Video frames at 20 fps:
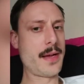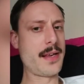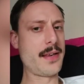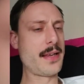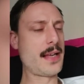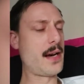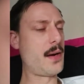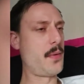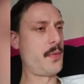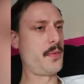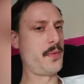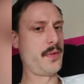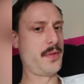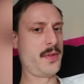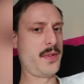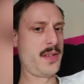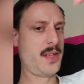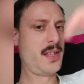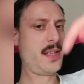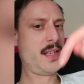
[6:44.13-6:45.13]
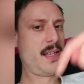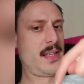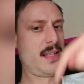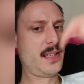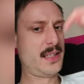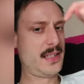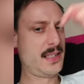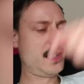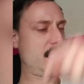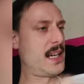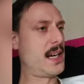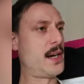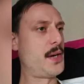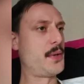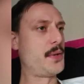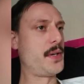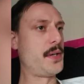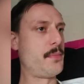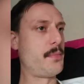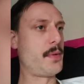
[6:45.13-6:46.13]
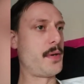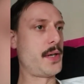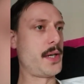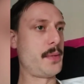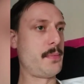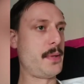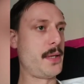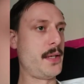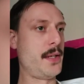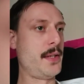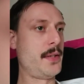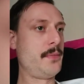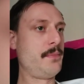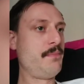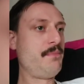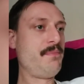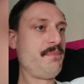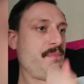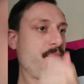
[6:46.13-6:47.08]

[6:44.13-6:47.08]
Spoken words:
went down in my opinion.